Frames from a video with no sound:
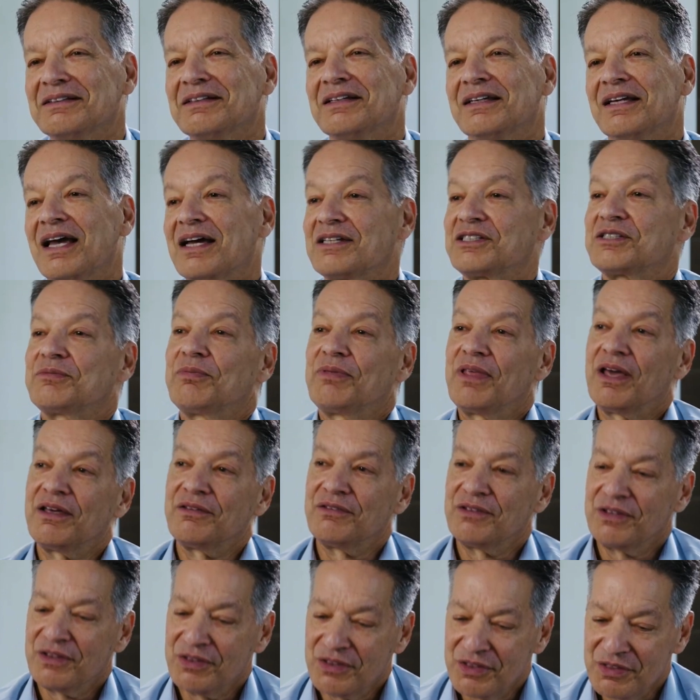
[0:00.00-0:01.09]
Yes,
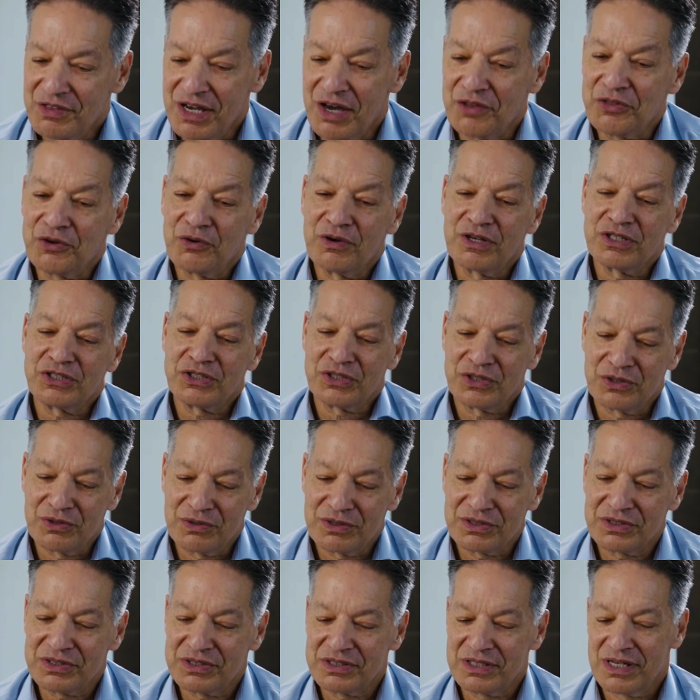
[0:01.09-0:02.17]
the other issue
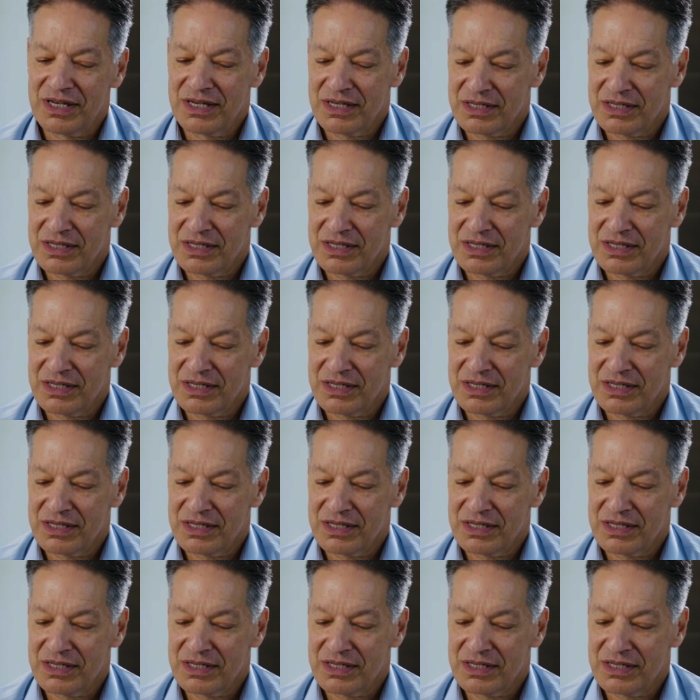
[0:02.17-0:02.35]
is,